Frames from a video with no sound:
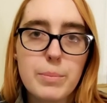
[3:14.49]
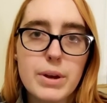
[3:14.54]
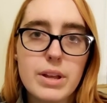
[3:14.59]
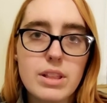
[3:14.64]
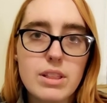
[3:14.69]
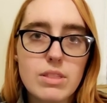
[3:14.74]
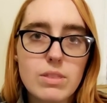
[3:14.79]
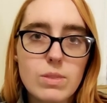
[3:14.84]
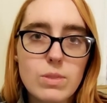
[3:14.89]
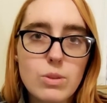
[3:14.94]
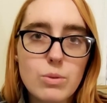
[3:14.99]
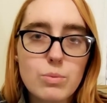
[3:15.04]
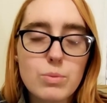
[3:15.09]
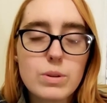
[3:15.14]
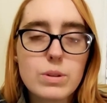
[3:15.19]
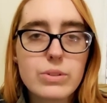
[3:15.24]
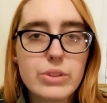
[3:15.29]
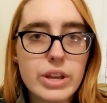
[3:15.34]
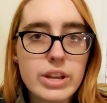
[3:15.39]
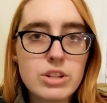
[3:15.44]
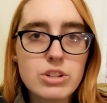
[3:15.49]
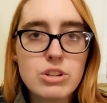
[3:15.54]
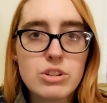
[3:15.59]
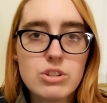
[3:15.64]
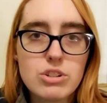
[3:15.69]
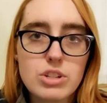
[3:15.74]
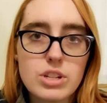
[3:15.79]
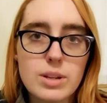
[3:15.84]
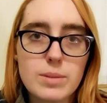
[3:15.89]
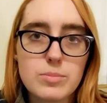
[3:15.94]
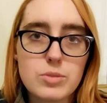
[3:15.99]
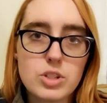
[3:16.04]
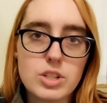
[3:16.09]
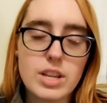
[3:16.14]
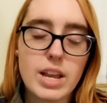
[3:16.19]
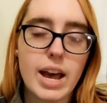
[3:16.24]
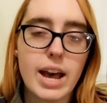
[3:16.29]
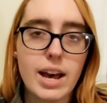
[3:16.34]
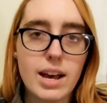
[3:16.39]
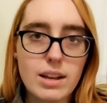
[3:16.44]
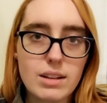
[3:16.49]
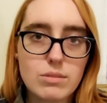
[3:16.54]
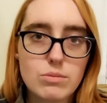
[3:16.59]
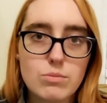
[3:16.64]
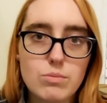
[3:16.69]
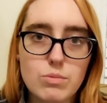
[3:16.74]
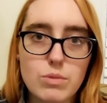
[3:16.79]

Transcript: but the relationship she had